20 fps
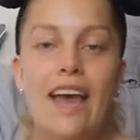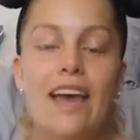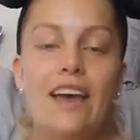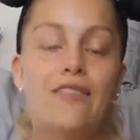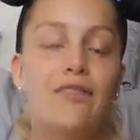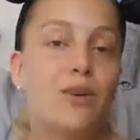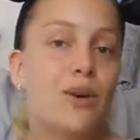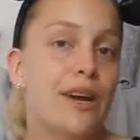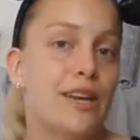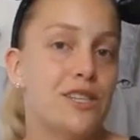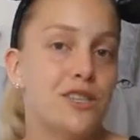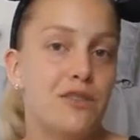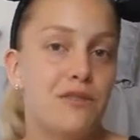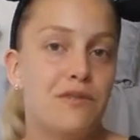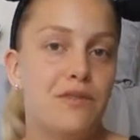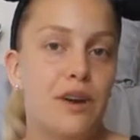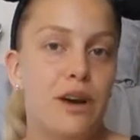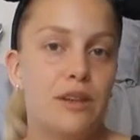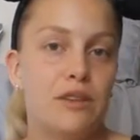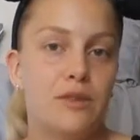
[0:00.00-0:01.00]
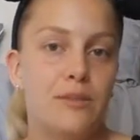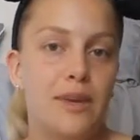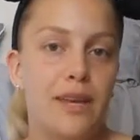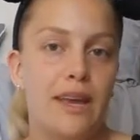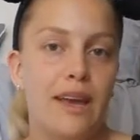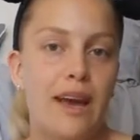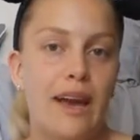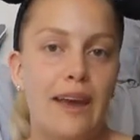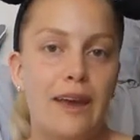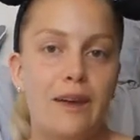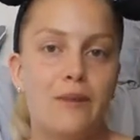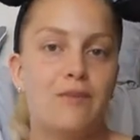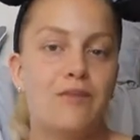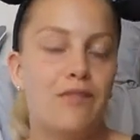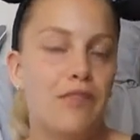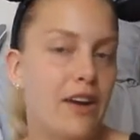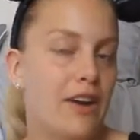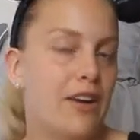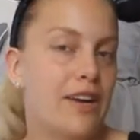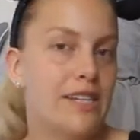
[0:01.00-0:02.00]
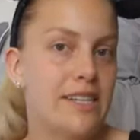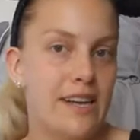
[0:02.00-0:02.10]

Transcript: if you guys don't follow me, I am Fairy